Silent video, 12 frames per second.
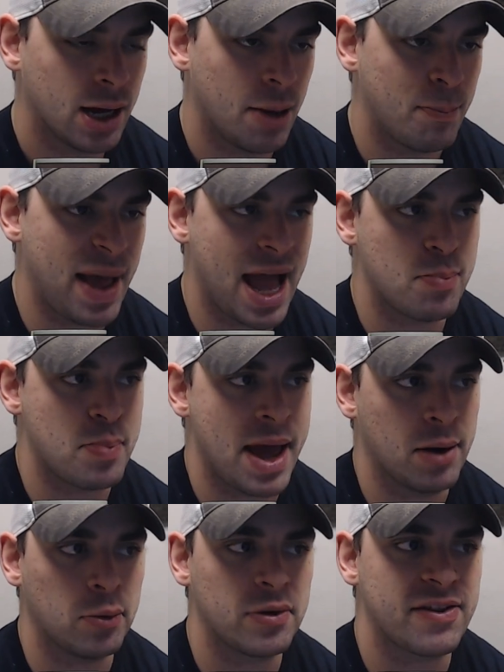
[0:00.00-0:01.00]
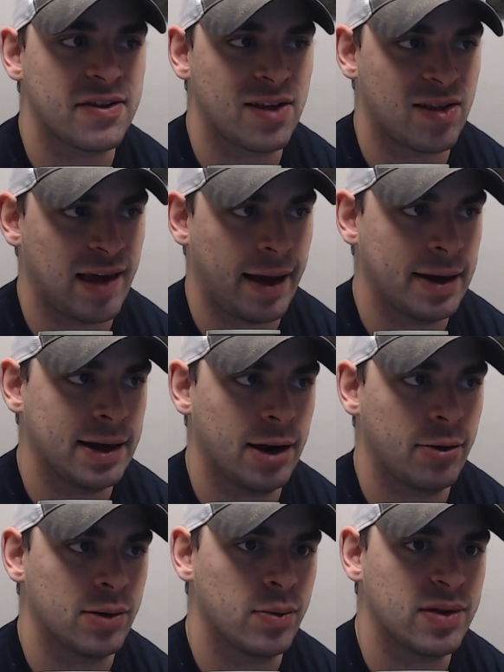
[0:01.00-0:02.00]
Bad penalties in the
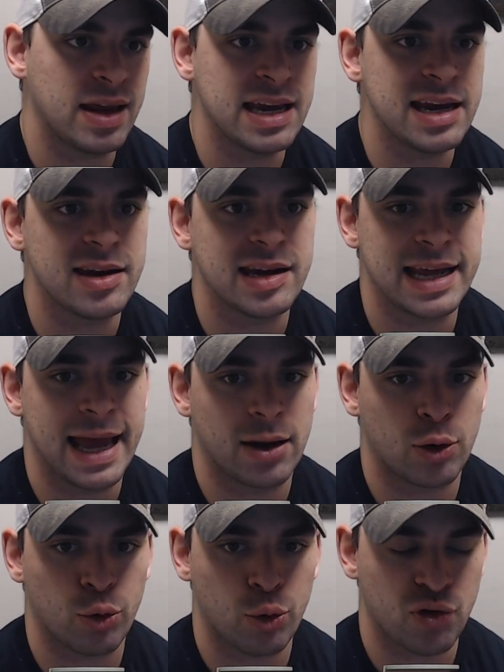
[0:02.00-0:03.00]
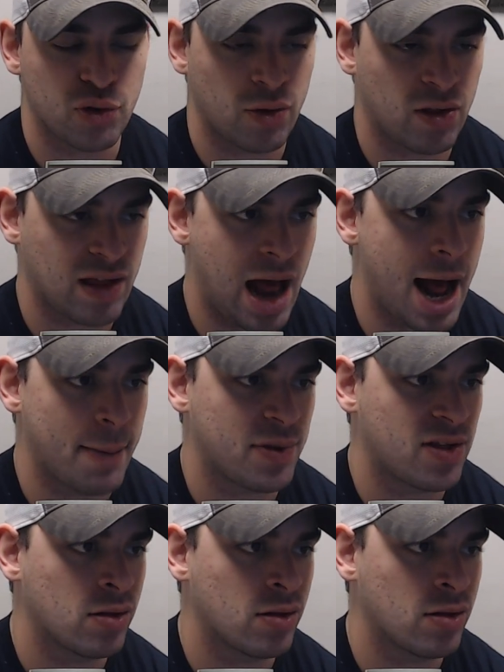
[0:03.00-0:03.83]
secondary when they needed to get crucial stops.